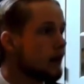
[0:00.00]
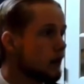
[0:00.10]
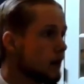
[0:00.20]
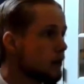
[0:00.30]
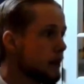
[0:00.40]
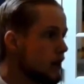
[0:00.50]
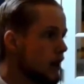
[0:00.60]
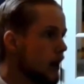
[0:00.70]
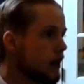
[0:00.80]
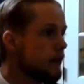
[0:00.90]
a little bit
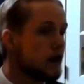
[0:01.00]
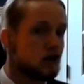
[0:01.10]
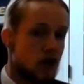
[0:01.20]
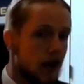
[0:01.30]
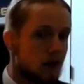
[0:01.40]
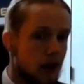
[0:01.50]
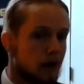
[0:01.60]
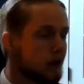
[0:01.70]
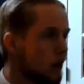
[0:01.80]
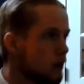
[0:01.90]
in January
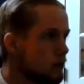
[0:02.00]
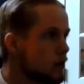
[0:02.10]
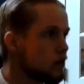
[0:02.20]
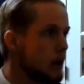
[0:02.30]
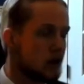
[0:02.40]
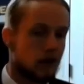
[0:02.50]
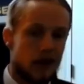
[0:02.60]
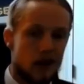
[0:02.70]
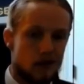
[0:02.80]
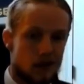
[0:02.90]
with our special
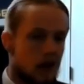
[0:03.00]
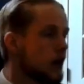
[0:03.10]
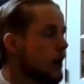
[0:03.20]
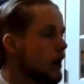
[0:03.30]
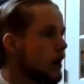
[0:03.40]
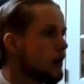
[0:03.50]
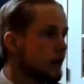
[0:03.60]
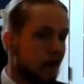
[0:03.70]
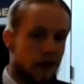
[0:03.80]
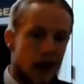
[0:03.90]
guest
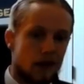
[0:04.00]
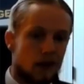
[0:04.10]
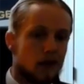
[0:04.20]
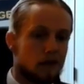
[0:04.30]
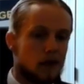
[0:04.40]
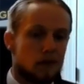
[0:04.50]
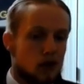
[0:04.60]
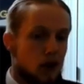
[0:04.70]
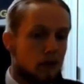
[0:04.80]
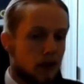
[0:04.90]
Nathaniel. And if you
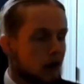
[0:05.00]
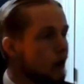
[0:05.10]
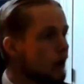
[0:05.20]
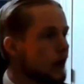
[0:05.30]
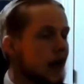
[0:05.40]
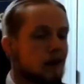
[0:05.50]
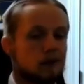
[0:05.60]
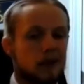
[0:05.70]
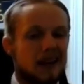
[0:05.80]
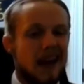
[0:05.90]
don't recall that, it would
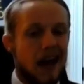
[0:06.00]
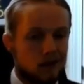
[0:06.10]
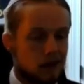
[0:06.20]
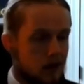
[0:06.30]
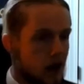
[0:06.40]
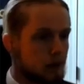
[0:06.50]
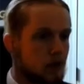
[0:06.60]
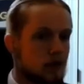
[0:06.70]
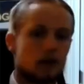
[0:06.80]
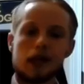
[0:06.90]
be an excellent
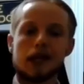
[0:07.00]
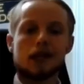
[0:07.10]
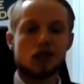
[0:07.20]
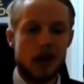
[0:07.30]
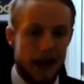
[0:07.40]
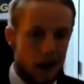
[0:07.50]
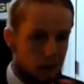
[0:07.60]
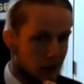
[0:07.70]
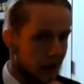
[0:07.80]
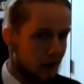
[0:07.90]
opportunity to check out our
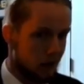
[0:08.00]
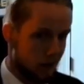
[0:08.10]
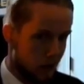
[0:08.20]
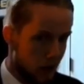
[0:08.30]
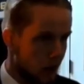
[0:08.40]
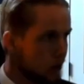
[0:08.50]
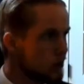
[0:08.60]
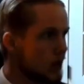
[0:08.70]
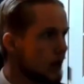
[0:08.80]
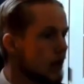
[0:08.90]
playlist for
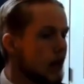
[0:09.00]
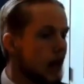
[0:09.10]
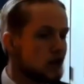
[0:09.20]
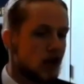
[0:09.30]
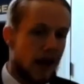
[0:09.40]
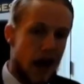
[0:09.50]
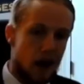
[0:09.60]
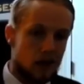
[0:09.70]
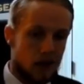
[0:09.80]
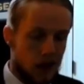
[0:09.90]
those and check
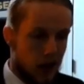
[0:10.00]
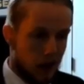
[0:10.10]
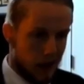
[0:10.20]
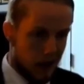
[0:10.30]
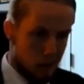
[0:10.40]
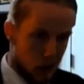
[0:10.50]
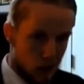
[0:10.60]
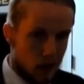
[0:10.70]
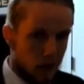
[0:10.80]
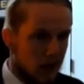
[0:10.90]
out that
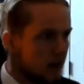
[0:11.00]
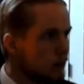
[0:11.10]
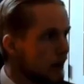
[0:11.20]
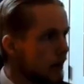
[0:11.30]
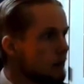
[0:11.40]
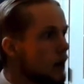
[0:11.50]
episode that we did with him.